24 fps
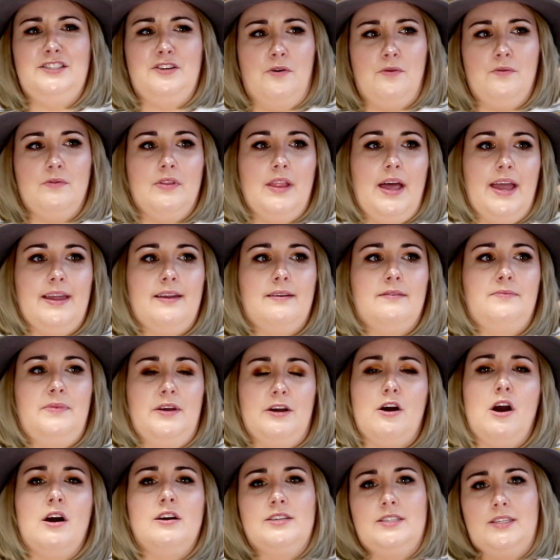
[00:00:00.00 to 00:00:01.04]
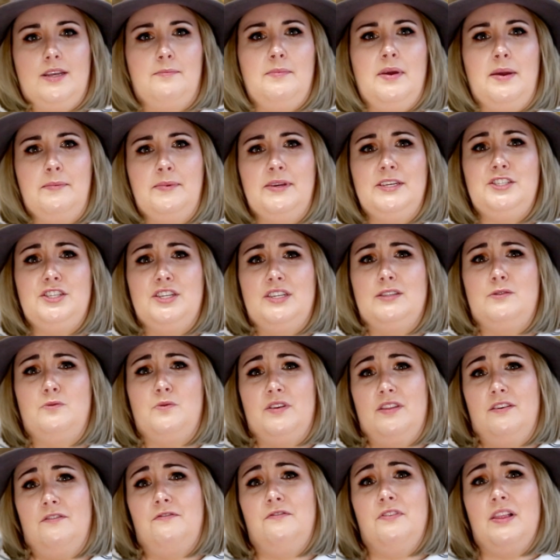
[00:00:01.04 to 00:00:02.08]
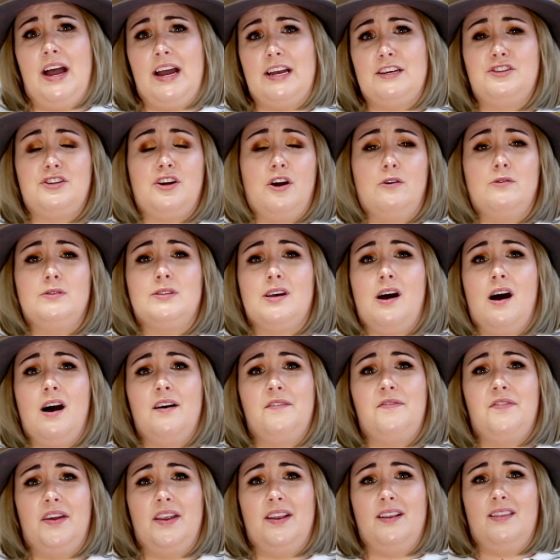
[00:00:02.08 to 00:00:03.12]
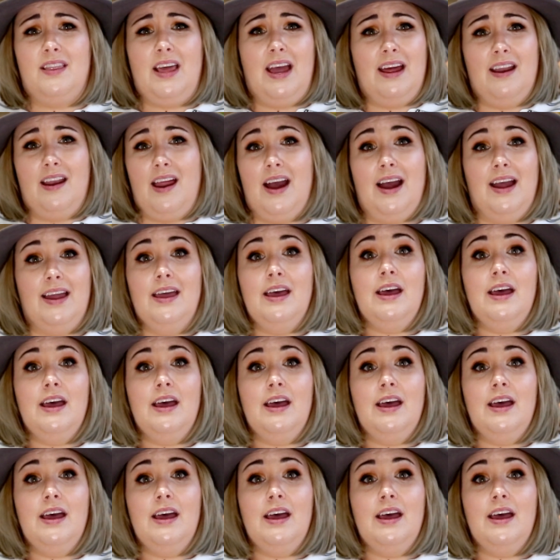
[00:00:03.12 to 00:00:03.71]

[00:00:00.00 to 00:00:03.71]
There are some images where the flash goes off, and that